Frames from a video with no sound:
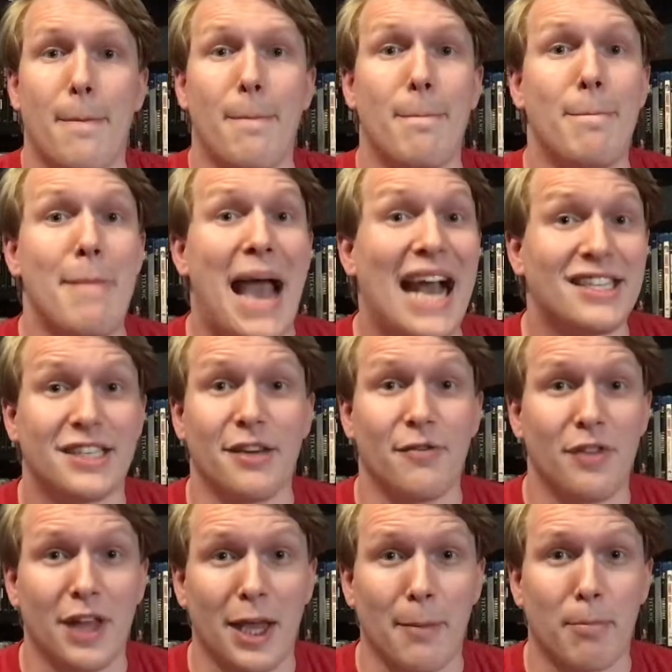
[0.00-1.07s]

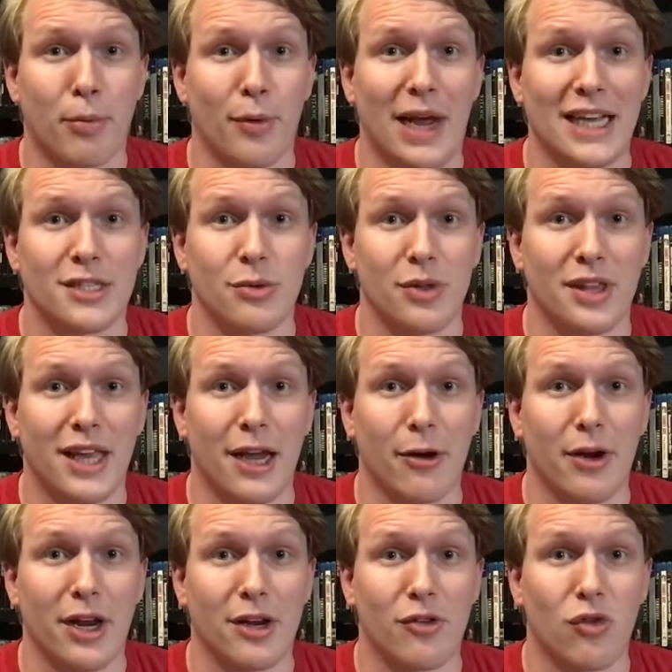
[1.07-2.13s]
Massively impressed with
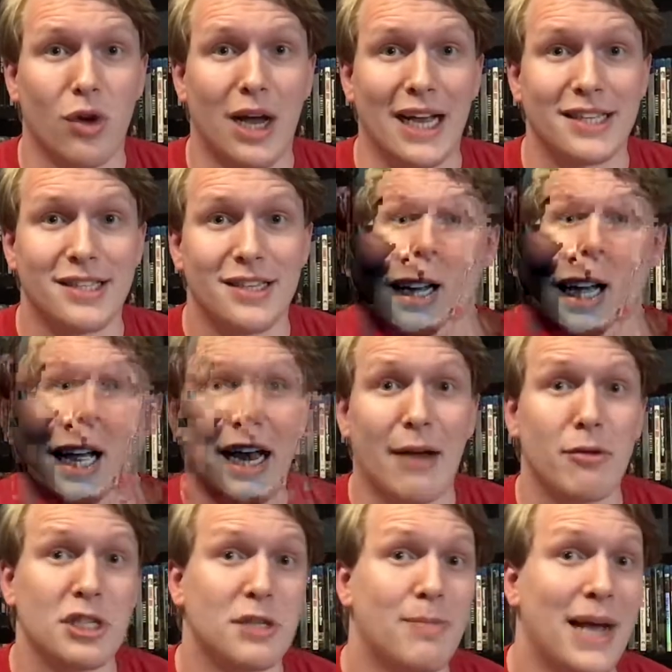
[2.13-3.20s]
Karrion Kross. And I
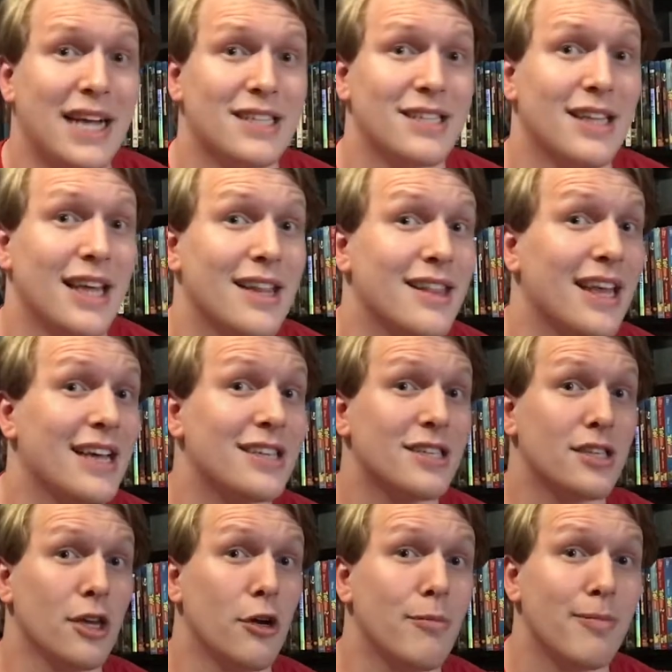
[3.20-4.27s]
respect that they
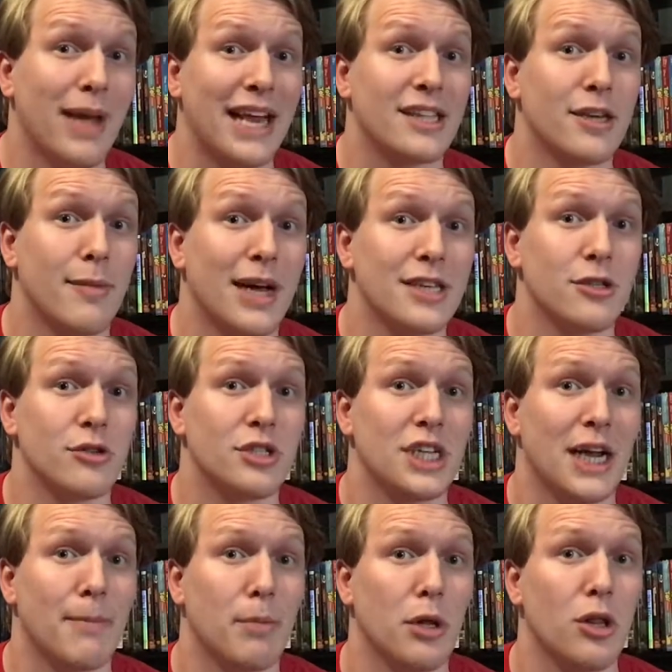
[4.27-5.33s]
still made Tommaso
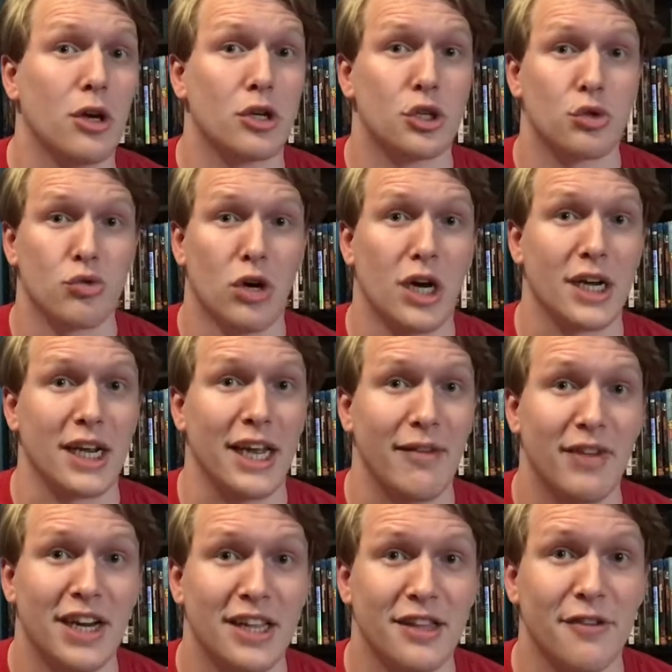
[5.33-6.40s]
Ciampa look strong
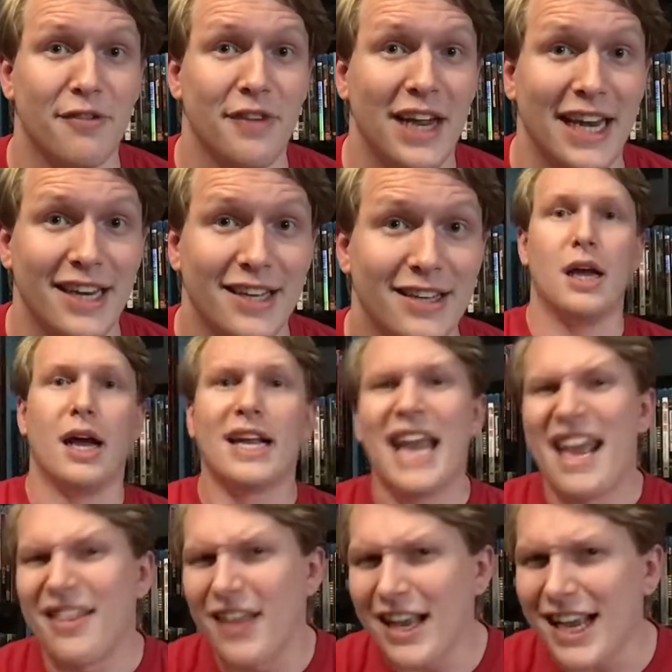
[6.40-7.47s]
even in defeat.
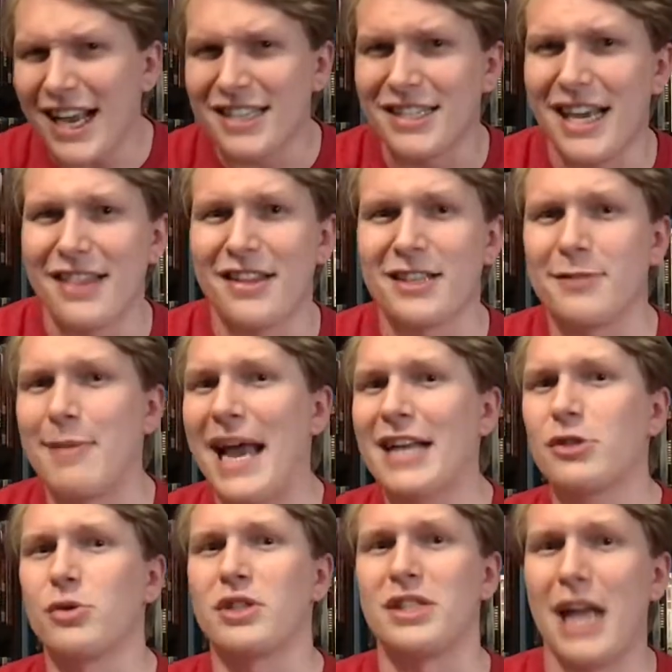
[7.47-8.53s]
Again, like I said, this
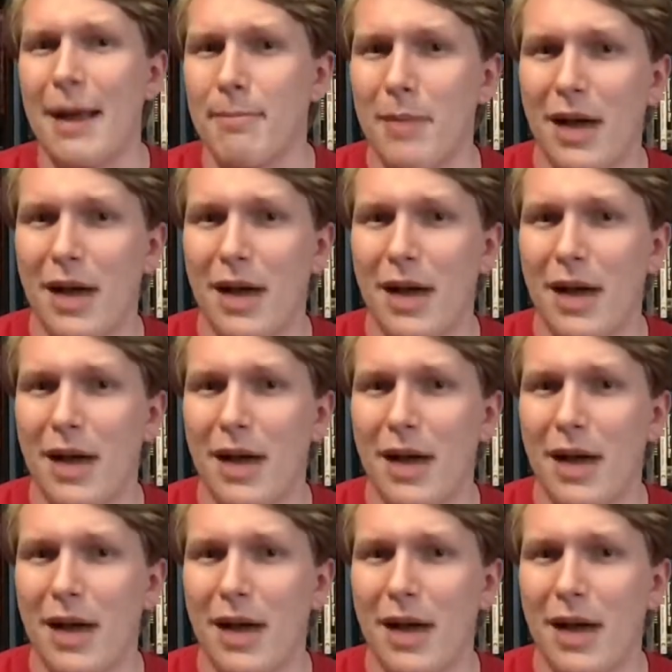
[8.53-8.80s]
match was not